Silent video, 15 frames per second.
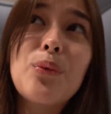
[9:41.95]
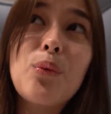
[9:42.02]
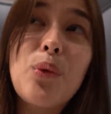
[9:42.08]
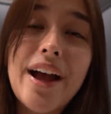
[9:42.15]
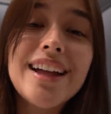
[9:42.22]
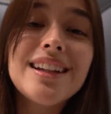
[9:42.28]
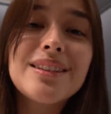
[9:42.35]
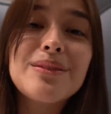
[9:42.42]

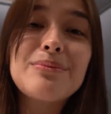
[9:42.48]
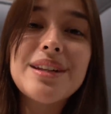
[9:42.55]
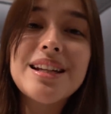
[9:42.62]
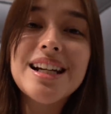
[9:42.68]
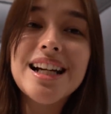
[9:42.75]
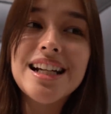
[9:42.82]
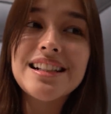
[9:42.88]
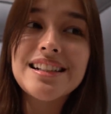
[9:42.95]
wet,
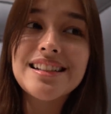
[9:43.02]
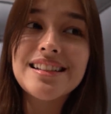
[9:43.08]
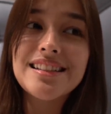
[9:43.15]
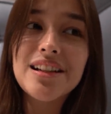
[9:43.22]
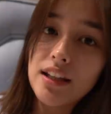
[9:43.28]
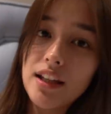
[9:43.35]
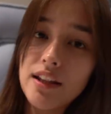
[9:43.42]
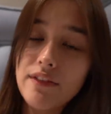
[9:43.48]

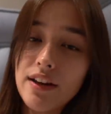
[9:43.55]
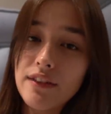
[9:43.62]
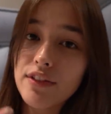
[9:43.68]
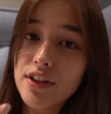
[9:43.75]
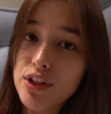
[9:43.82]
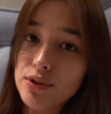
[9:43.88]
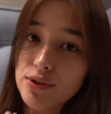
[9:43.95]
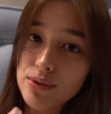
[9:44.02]
because if
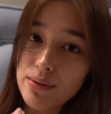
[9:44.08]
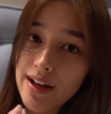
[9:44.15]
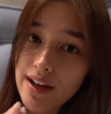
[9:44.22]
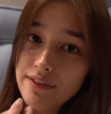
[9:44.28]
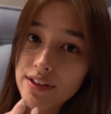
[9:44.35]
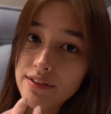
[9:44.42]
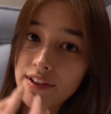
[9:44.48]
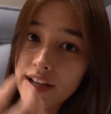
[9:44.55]
ever you do
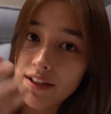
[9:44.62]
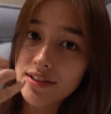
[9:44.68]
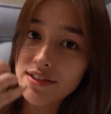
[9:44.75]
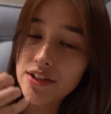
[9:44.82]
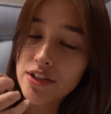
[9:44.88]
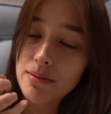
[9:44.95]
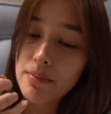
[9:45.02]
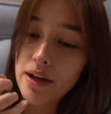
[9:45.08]
have the
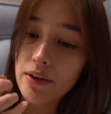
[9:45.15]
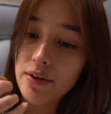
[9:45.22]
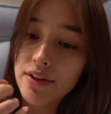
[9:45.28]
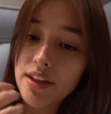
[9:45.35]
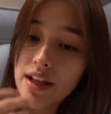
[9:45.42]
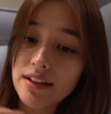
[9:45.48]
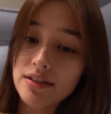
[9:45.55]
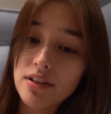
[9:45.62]
virus in your
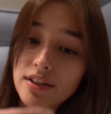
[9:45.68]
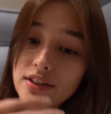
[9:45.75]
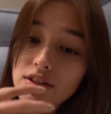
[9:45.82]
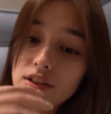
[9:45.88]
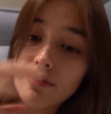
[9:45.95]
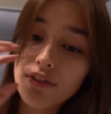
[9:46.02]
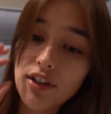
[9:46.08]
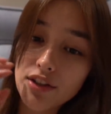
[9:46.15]
mouth, as long as
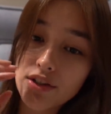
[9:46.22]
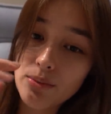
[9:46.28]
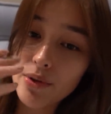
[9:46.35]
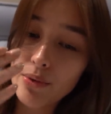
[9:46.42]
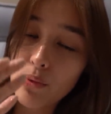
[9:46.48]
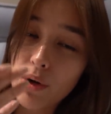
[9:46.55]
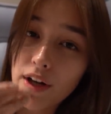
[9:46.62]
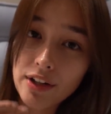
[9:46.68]
you flush it
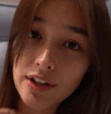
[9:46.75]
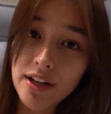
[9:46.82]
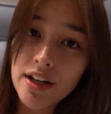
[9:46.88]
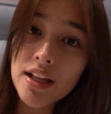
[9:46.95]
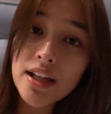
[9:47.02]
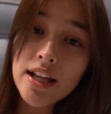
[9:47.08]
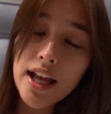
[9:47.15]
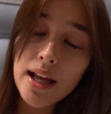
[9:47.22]
with water
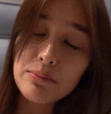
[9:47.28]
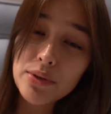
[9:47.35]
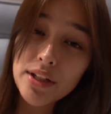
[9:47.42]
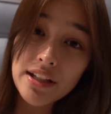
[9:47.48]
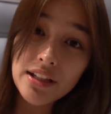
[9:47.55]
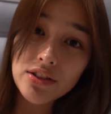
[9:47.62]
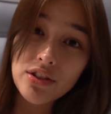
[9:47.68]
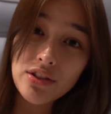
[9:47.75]
and
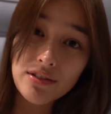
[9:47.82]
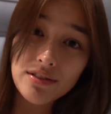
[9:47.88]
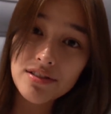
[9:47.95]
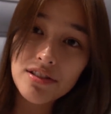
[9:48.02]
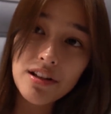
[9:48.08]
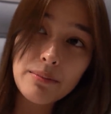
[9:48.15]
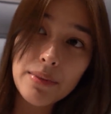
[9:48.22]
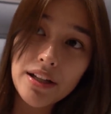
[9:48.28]
bring it to your
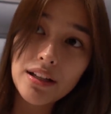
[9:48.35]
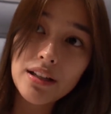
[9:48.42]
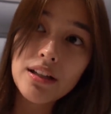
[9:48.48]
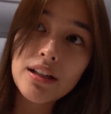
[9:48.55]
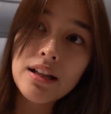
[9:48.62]
stomach,